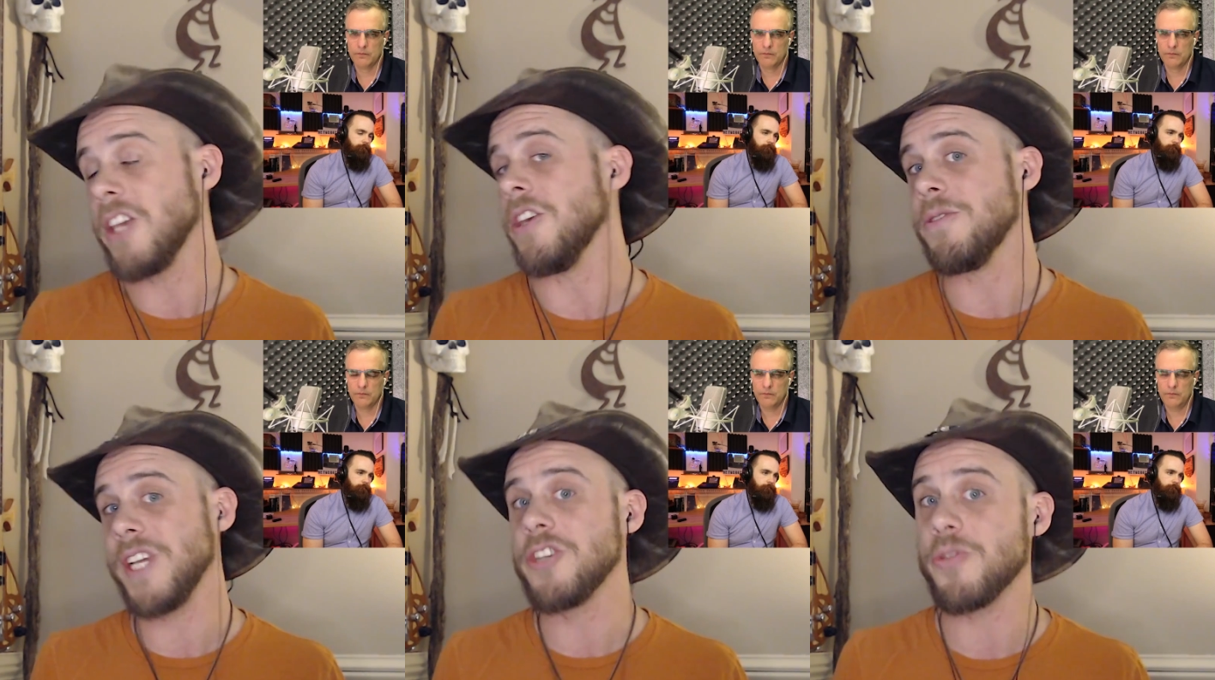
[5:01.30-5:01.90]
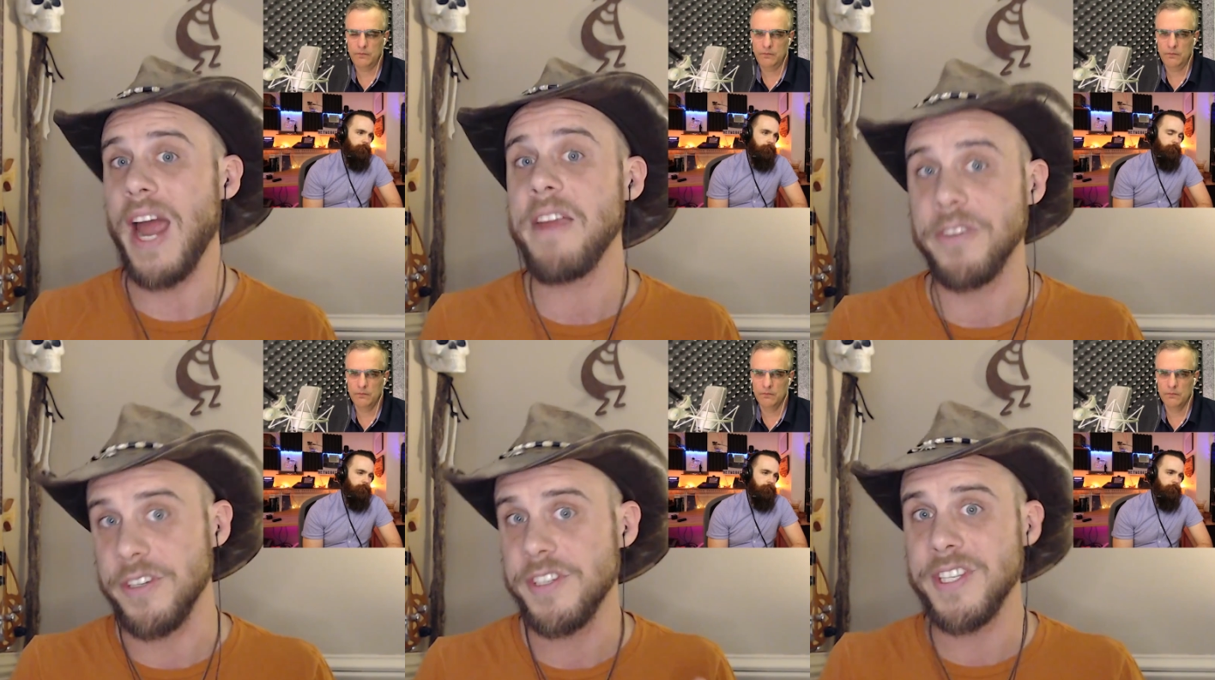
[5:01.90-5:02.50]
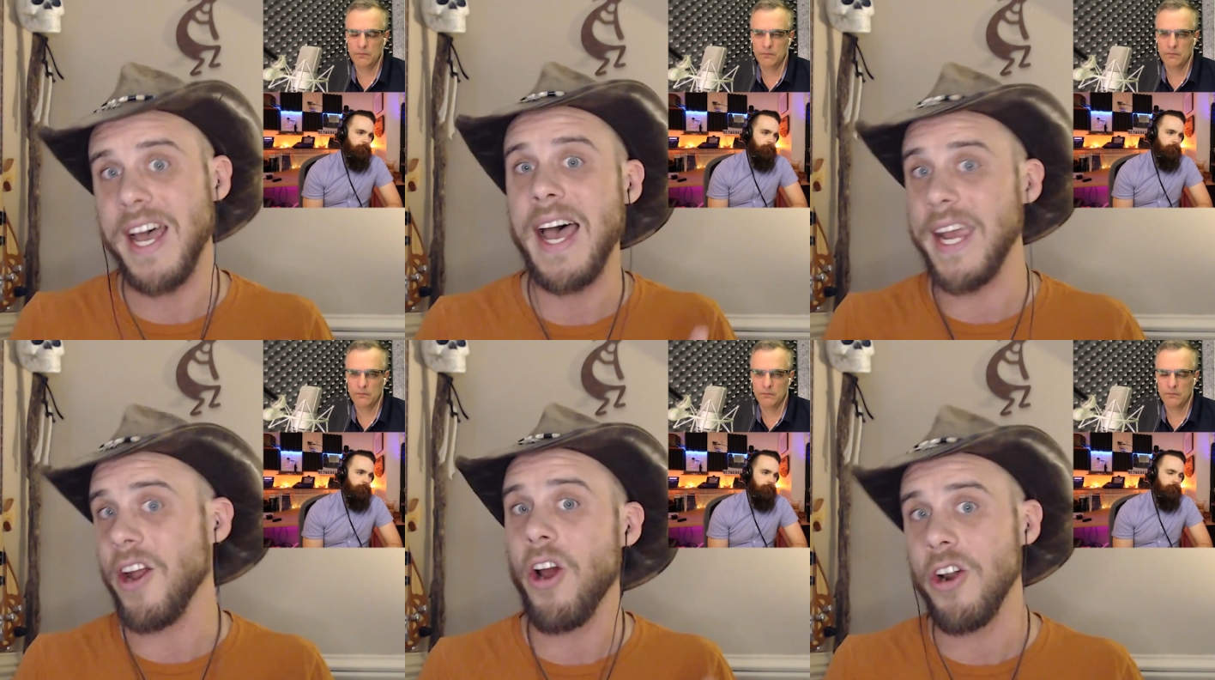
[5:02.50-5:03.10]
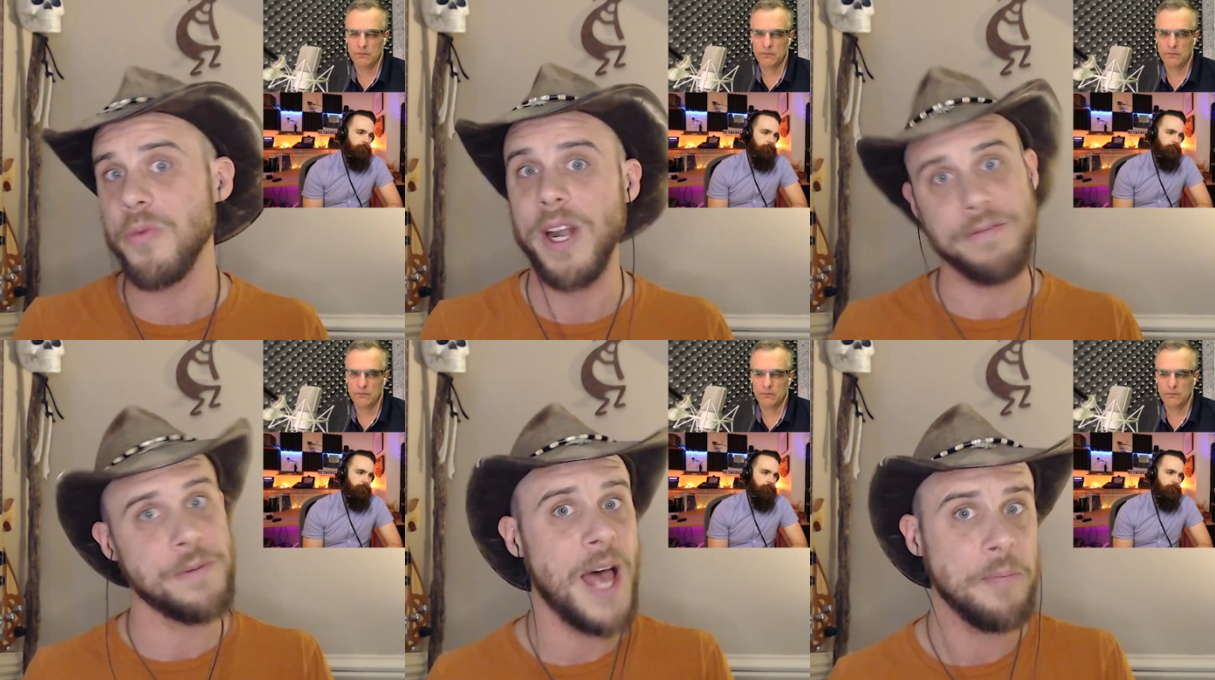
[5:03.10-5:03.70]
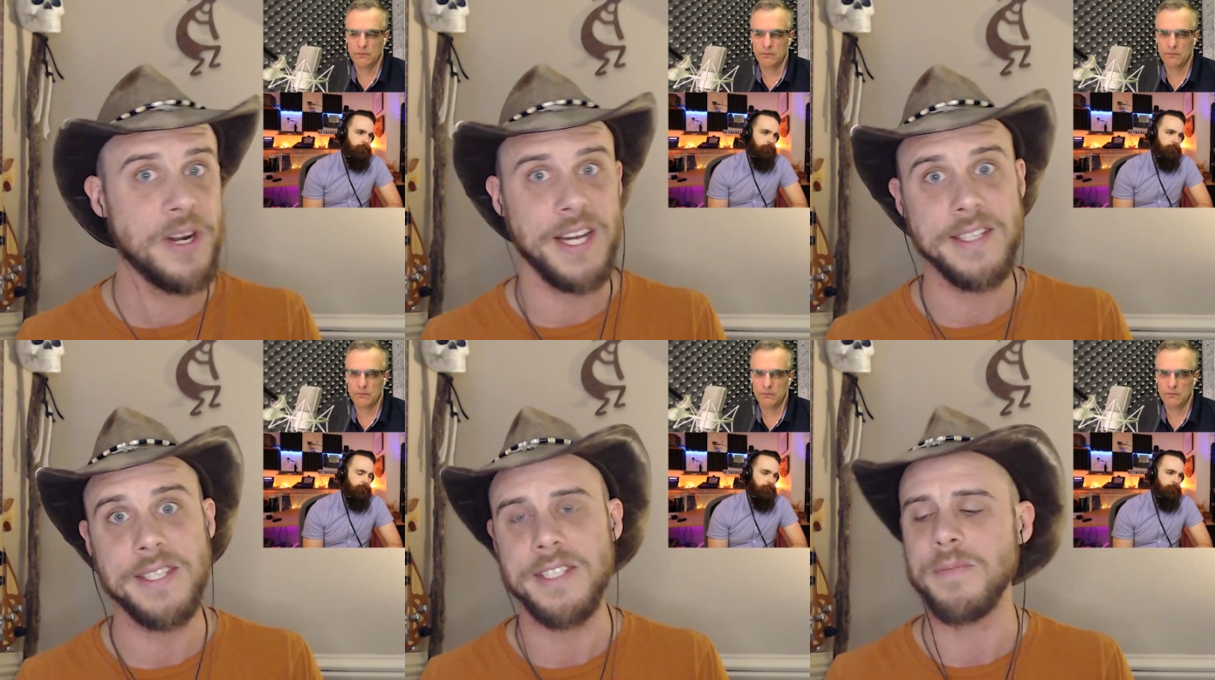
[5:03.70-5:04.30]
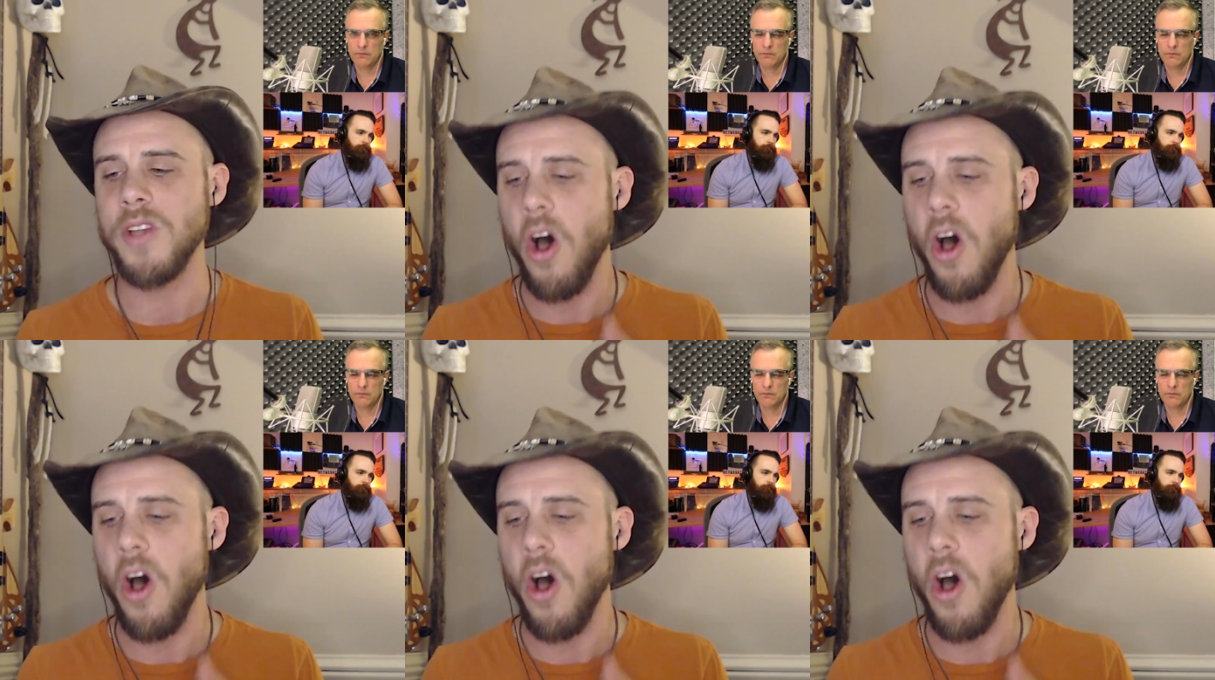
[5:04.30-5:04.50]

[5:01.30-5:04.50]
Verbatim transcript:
Speaker 1: using drivers to hide hardware from operating systems.